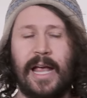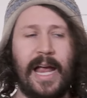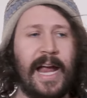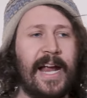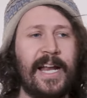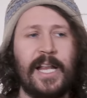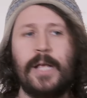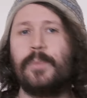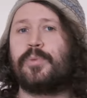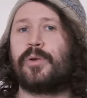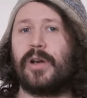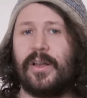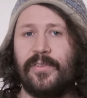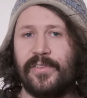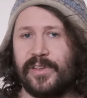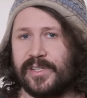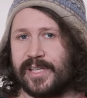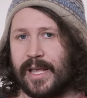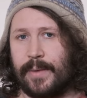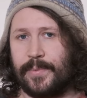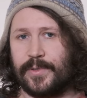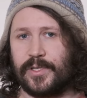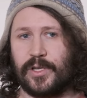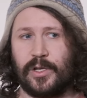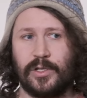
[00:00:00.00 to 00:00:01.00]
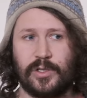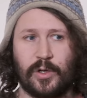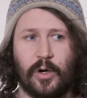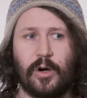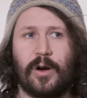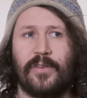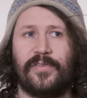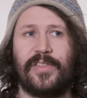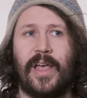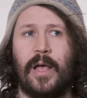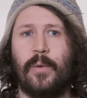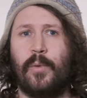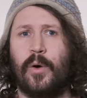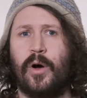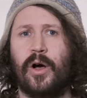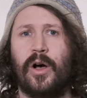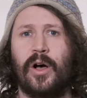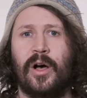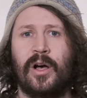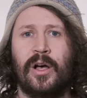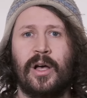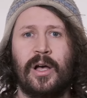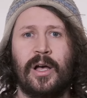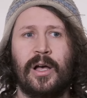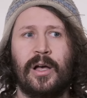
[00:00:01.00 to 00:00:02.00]
any previous episodes, or if they
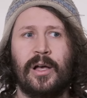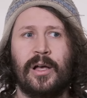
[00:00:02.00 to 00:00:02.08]
were